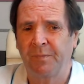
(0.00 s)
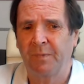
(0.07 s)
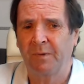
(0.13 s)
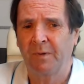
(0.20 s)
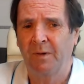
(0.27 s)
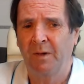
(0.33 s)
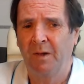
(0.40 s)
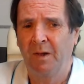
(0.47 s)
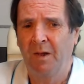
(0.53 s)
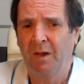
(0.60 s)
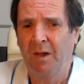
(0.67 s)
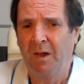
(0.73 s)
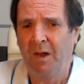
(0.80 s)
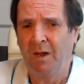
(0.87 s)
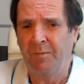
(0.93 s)

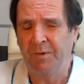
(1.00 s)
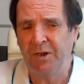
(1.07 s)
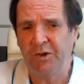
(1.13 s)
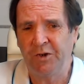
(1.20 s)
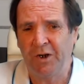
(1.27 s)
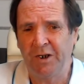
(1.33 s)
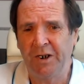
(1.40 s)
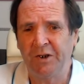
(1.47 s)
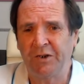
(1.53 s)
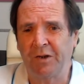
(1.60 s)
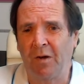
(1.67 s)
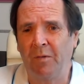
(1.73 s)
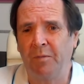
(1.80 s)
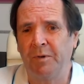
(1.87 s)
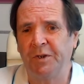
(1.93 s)
I mean, the Chinese
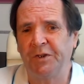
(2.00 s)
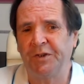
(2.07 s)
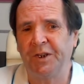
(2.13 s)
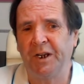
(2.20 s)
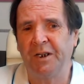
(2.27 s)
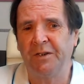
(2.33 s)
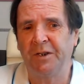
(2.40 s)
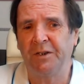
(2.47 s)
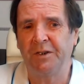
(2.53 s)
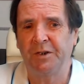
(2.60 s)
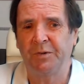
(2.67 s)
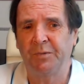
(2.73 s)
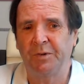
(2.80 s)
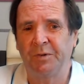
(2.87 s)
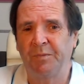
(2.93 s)
government stated that
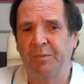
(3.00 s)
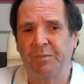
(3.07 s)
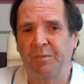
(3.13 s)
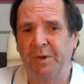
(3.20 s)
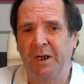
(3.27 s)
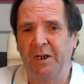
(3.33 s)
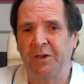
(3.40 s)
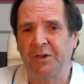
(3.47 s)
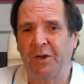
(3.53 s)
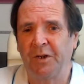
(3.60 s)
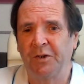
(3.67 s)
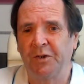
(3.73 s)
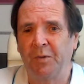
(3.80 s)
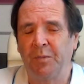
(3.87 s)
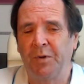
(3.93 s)
this was being
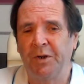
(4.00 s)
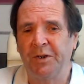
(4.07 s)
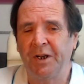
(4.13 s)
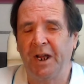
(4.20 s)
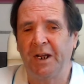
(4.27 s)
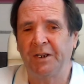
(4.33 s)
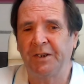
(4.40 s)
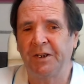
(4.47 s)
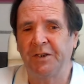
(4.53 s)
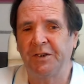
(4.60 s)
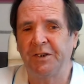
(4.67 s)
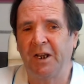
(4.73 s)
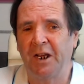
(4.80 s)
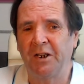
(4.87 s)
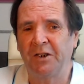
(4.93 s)
done to protect its
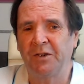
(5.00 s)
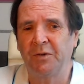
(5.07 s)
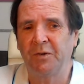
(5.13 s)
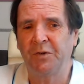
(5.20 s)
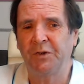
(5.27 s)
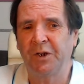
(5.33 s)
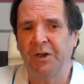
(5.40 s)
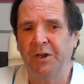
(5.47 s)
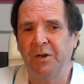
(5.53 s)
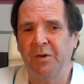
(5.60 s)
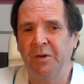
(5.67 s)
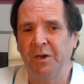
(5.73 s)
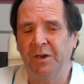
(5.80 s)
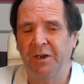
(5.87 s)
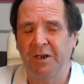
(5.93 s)
national
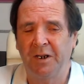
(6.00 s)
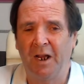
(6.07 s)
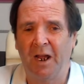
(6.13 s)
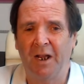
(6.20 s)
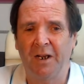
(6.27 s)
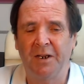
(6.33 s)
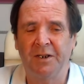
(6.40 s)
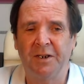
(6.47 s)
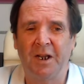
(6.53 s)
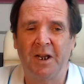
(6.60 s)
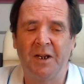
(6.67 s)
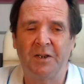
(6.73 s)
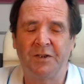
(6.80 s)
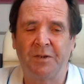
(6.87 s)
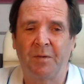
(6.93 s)
security and
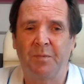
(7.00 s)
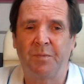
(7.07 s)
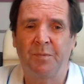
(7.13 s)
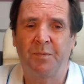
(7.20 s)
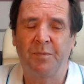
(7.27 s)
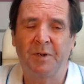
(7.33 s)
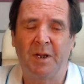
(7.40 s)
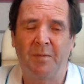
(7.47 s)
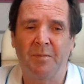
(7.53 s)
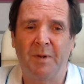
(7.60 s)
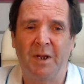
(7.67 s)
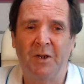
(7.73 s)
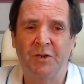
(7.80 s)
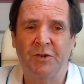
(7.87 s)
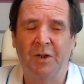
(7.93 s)
its
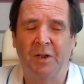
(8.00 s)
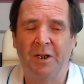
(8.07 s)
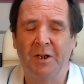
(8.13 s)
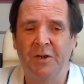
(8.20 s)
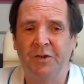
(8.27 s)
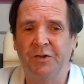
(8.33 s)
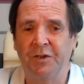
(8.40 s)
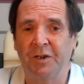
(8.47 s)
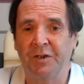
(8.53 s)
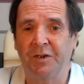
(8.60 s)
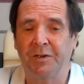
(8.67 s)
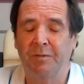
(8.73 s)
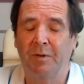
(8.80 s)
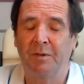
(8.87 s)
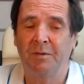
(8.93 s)
commercial
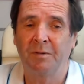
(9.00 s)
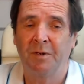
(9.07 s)
interests. Oh.